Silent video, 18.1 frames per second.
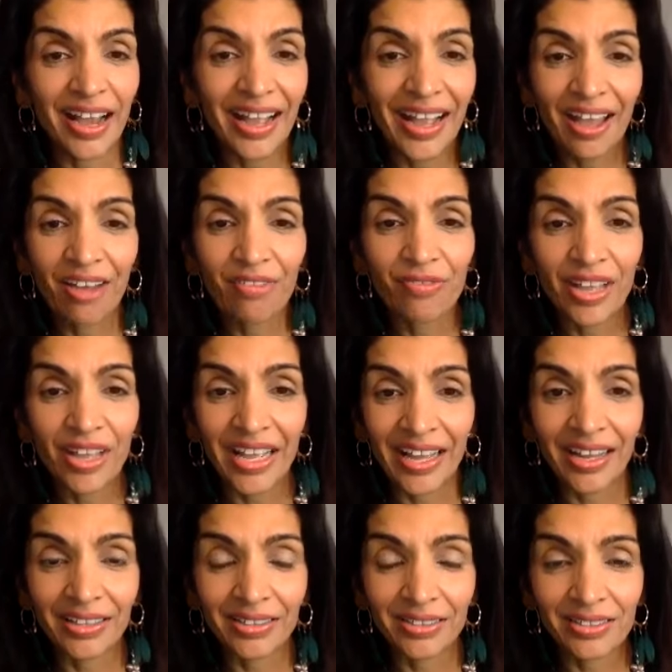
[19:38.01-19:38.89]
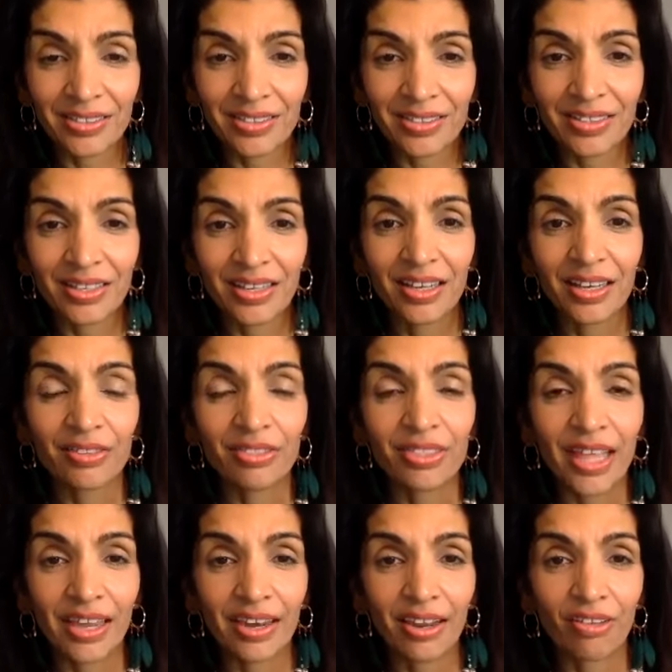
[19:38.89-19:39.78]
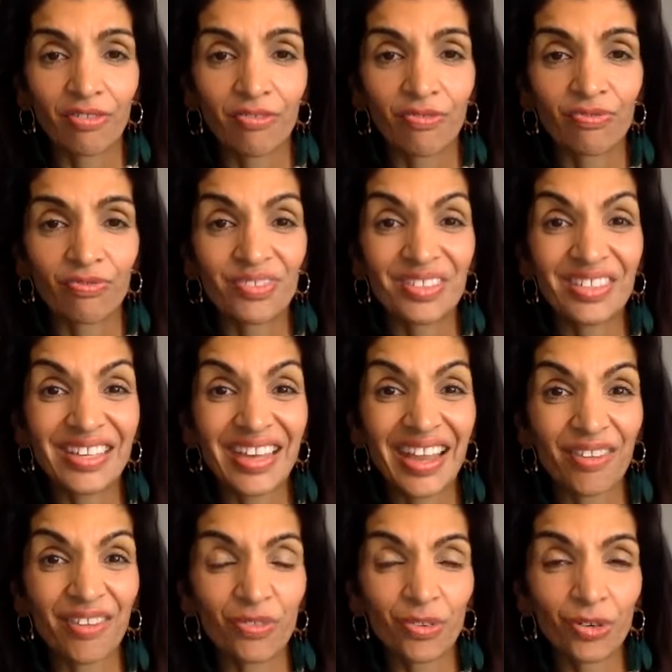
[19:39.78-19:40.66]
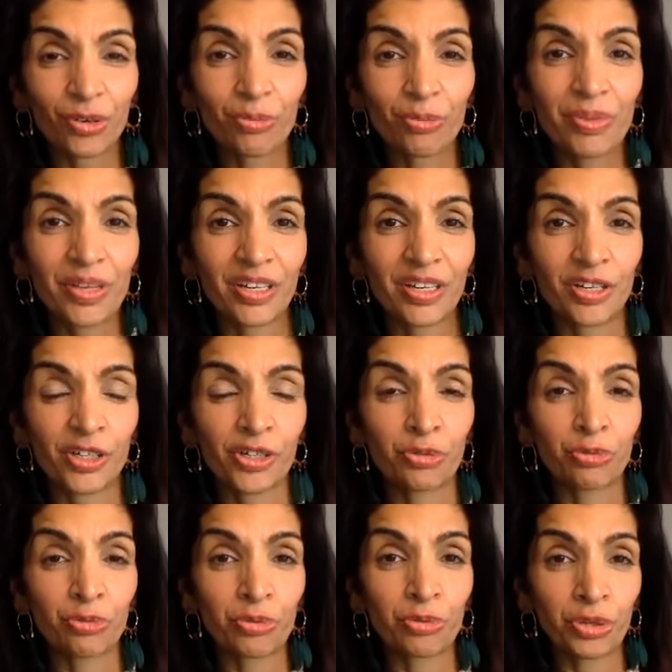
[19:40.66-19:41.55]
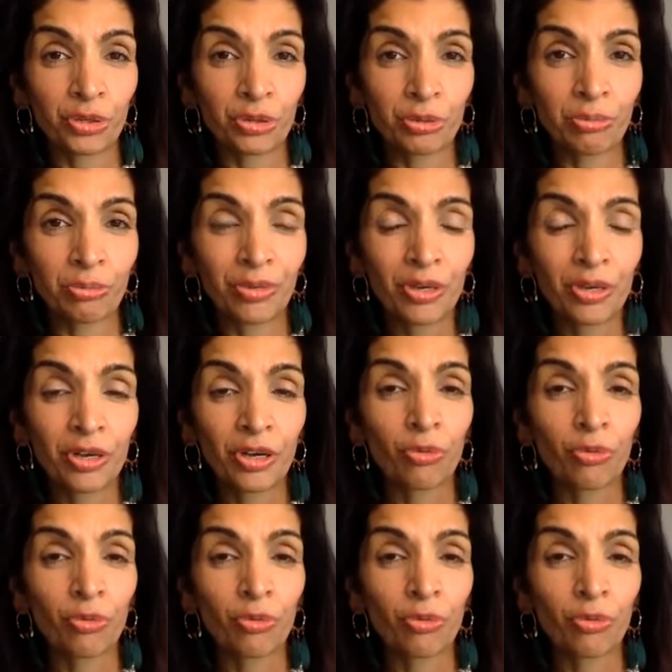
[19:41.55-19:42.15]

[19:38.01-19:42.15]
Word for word: I have aunts that have never been in a room